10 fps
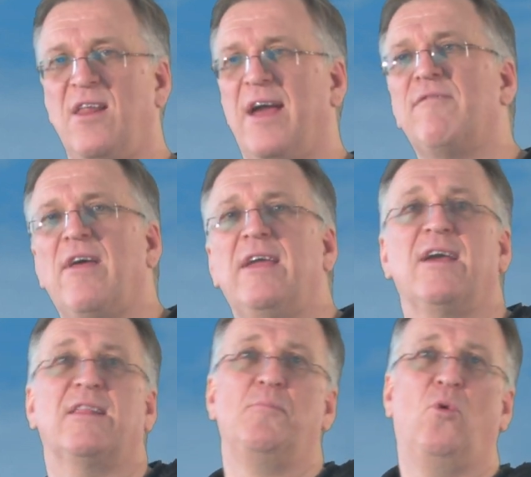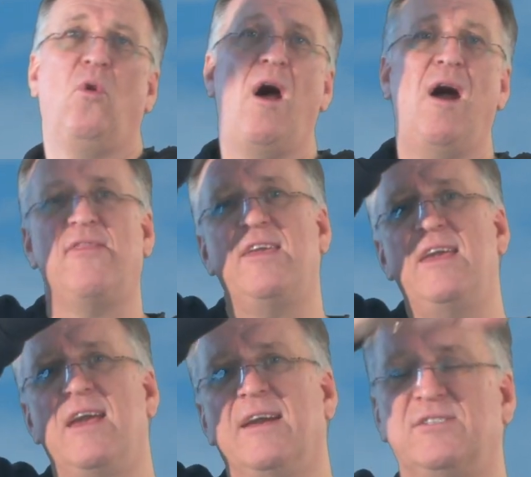like if they kick the ball high in the
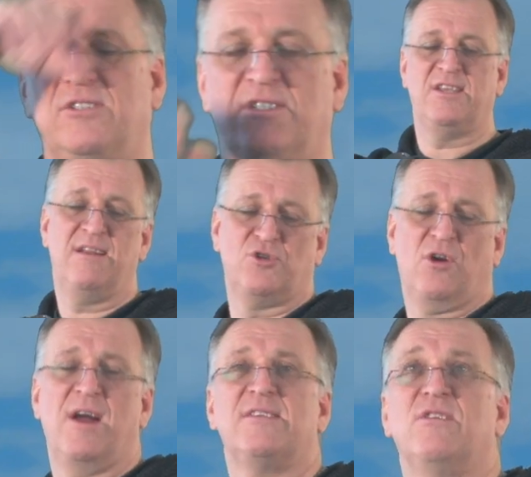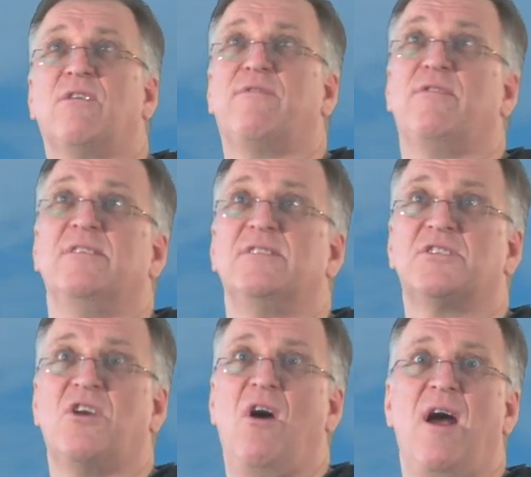air, instead of trying to look for it in the
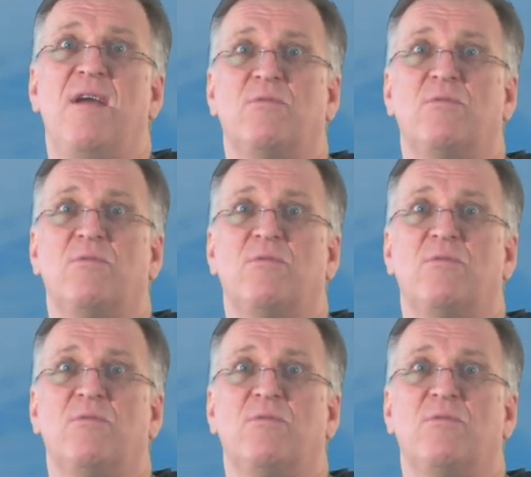sky,